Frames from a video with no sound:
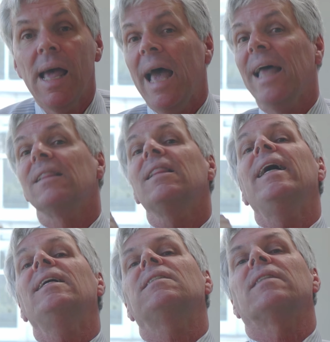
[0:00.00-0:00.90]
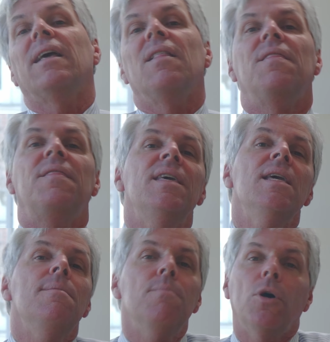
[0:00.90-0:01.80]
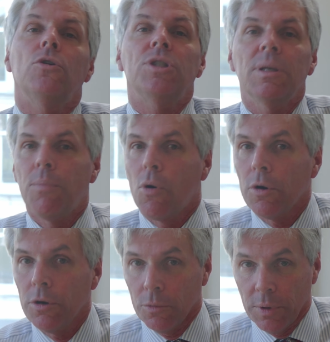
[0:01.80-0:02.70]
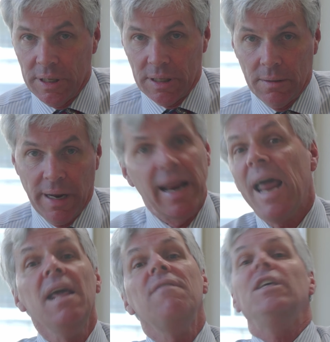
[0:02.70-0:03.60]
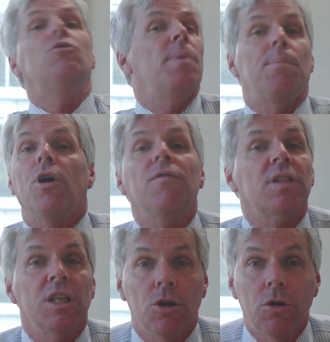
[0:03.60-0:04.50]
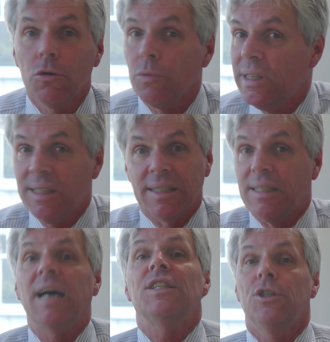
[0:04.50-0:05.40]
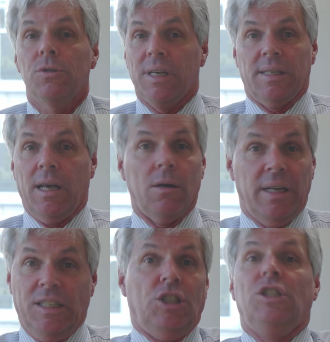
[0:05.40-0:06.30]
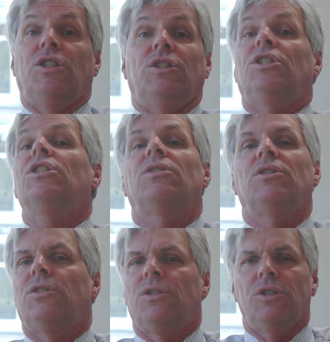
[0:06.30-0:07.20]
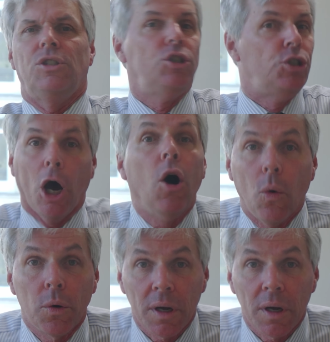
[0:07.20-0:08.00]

And lastly, the most important reason, and any of these would be perfectly good reasons not to use Excel. Like just don't.